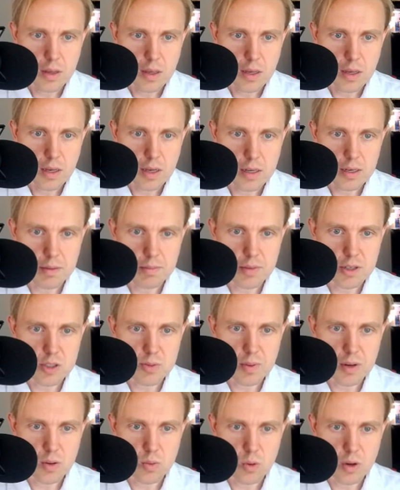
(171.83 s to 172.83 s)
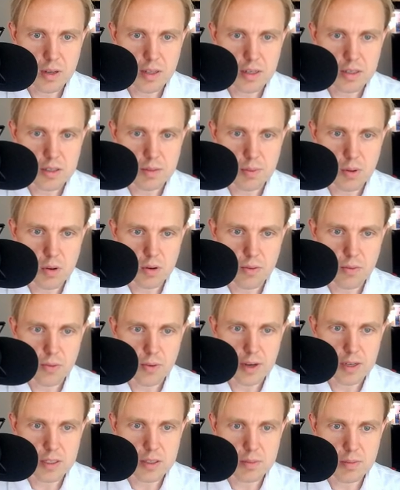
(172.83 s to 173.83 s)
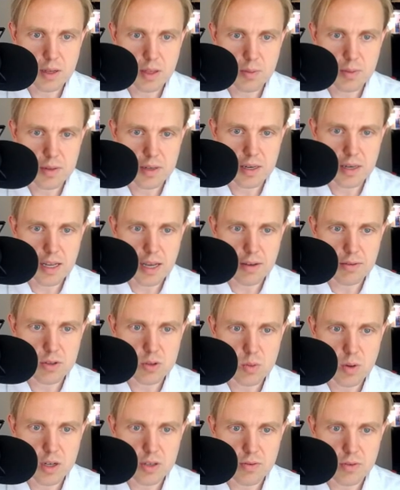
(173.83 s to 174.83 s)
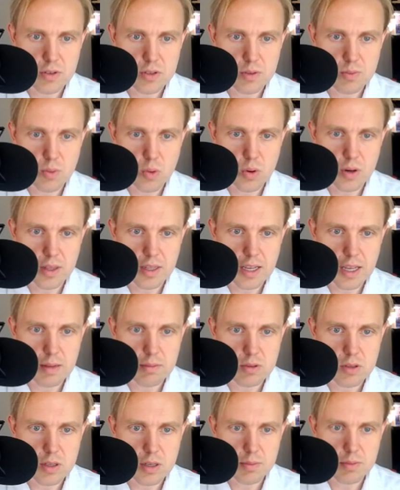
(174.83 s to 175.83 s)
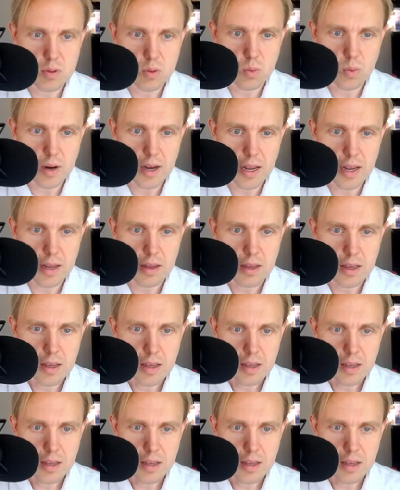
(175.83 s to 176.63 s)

He did much better work than his opponent, Frank Smith, but didn't have his watchful support, and the game slipped away.